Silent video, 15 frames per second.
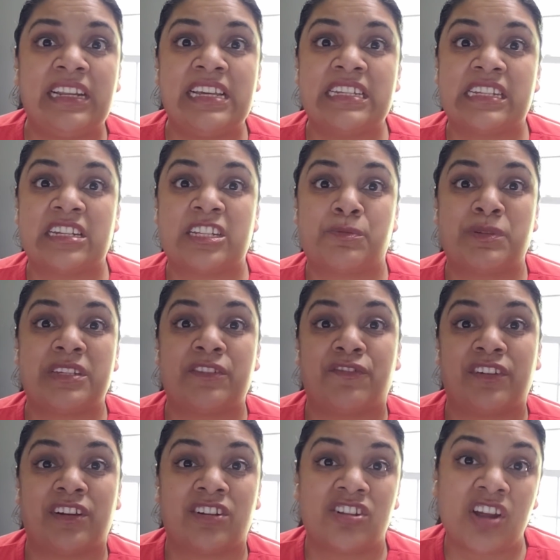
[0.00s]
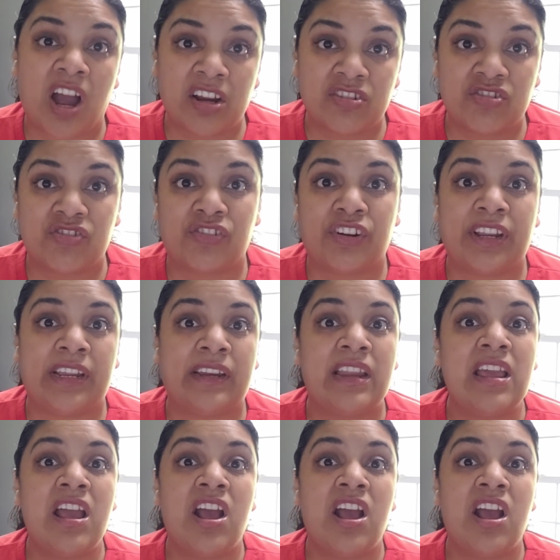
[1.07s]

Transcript: Is it a specific doctrine?